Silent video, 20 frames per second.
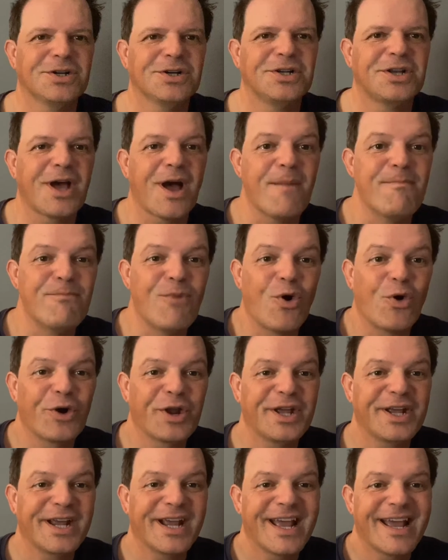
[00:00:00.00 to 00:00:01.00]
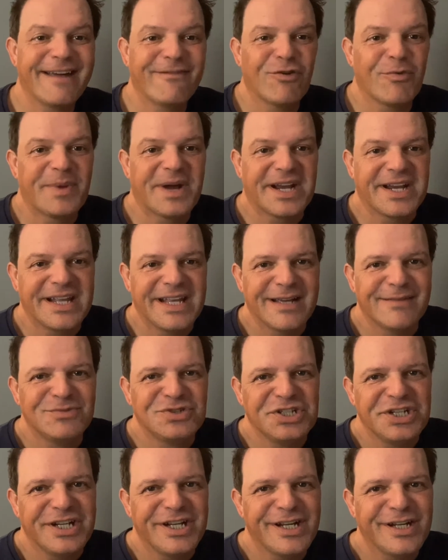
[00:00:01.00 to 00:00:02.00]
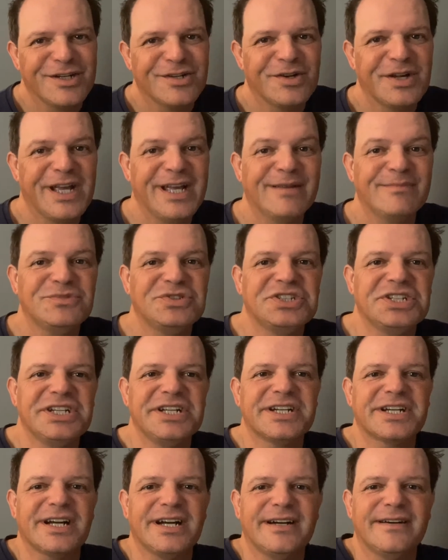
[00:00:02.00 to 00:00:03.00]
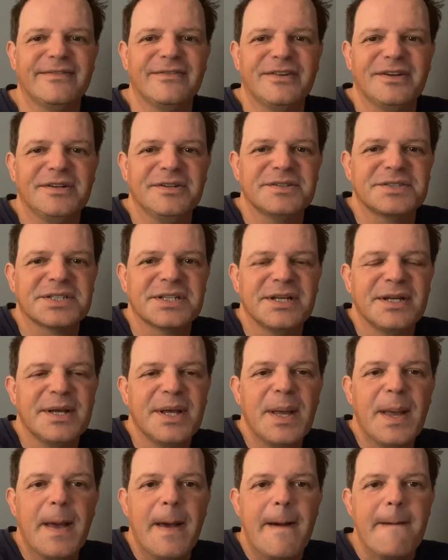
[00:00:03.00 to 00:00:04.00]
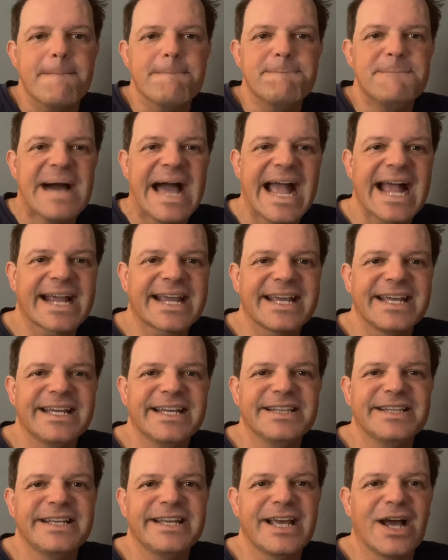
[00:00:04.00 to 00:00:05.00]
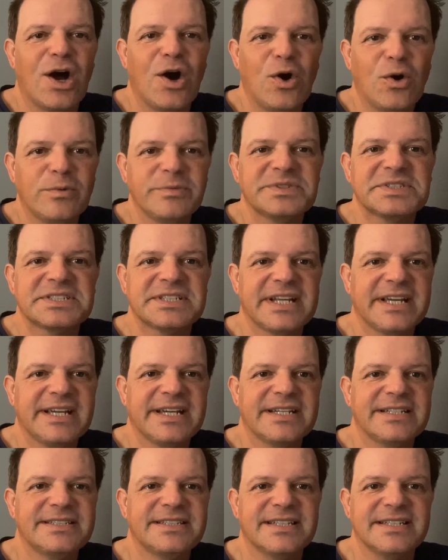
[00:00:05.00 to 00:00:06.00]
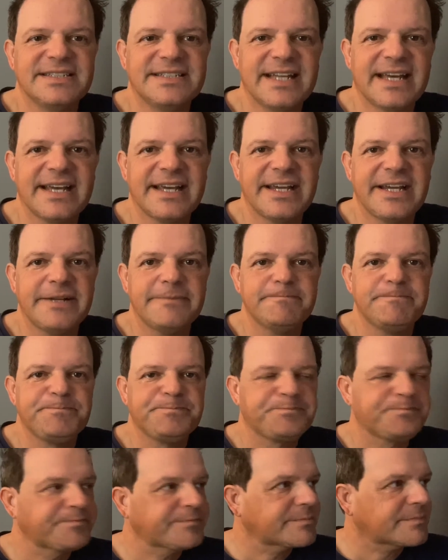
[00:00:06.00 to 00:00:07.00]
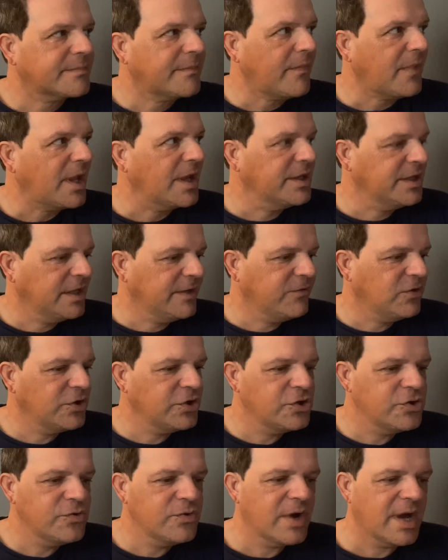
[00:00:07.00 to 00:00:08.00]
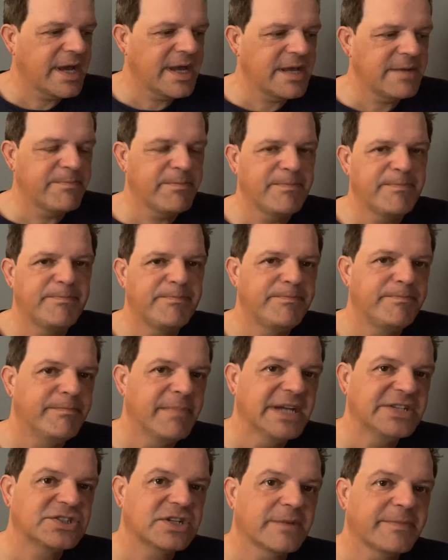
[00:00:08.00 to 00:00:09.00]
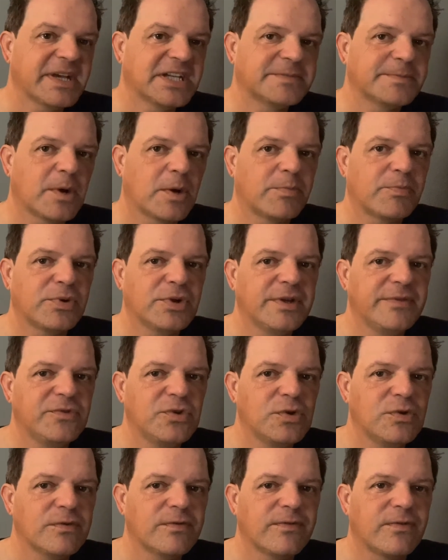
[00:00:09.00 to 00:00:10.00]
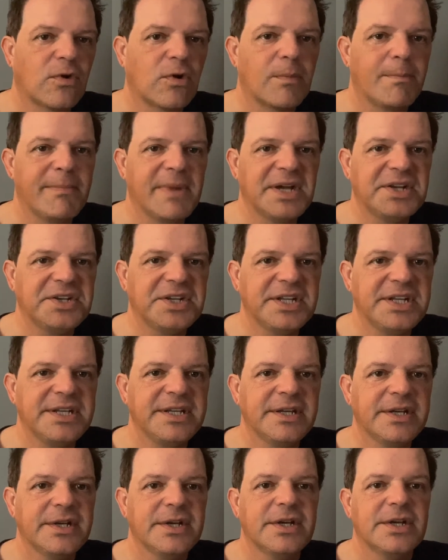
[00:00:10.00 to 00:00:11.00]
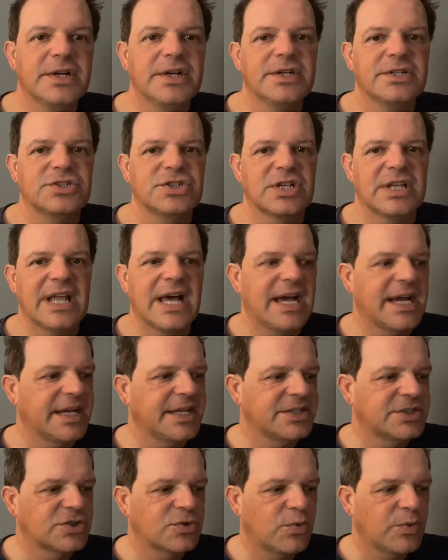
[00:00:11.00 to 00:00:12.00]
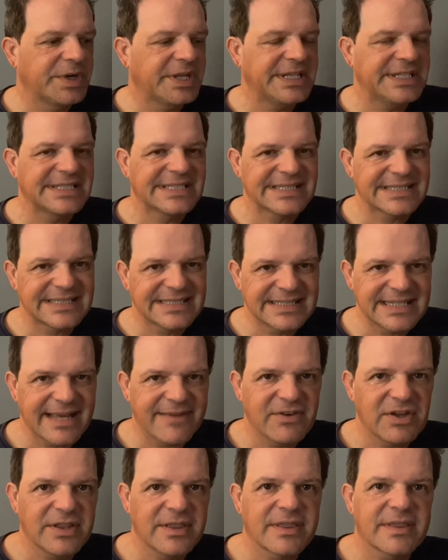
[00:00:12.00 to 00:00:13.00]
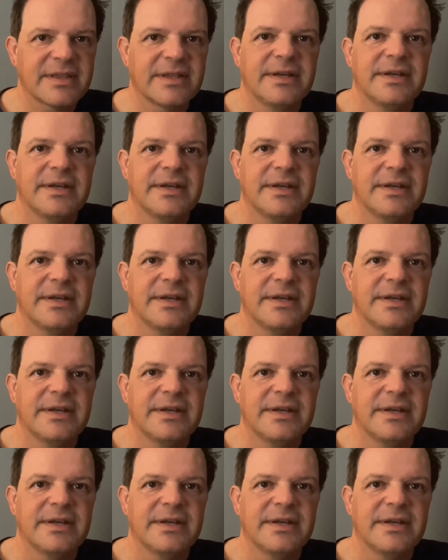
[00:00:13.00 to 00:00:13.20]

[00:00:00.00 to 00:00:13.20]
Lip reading: Good morning, everybody. MG here, MG Covers, back in the homestead today, giving you a Major League Baseball preview for Monday, July 27th.